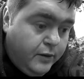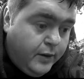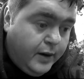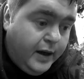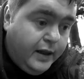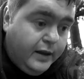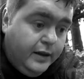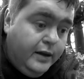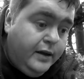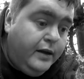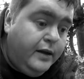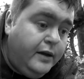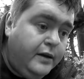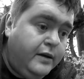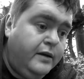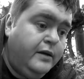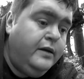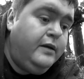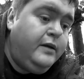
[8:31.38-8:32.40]
Well,
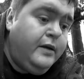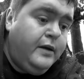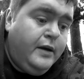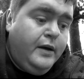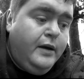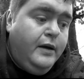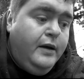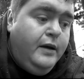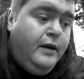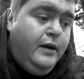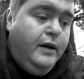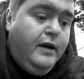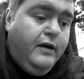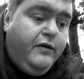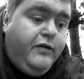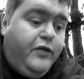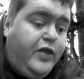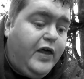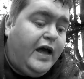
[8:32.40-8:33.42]

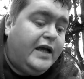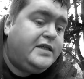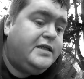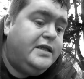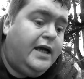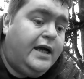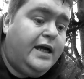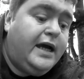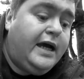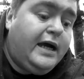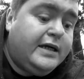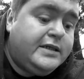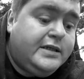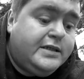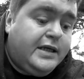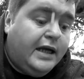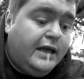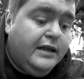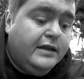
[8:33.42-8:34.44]
if that's an
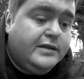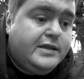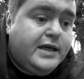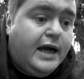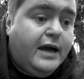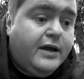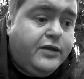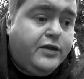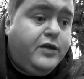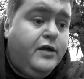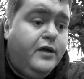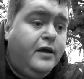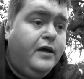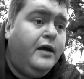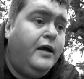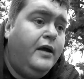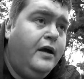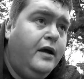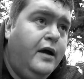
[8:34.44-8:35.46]
accidental death,
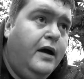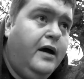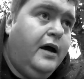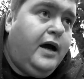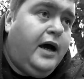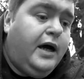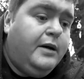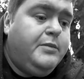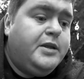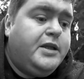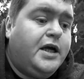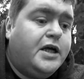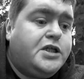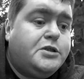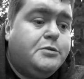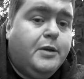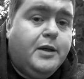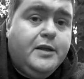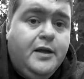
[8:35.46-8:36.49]
I'm a
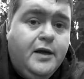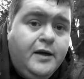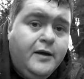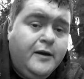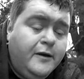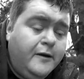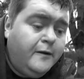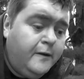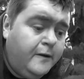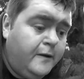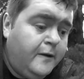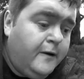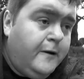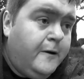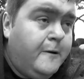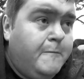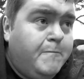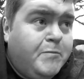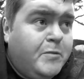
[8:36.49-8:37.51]
Dutchman.
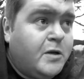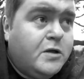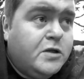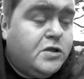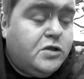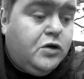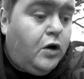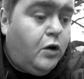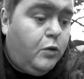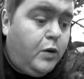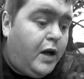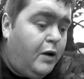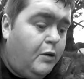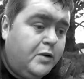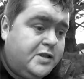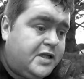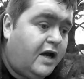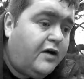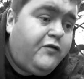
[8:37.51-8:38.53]
There's no way it
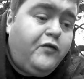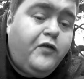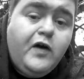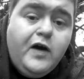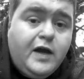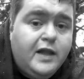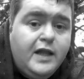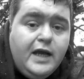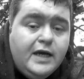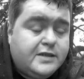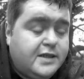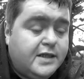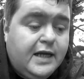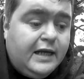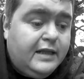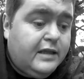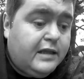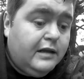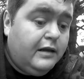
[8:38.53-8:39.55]
was that fucking
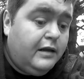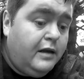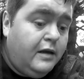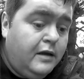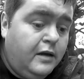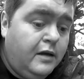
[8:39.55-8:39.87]
accidental.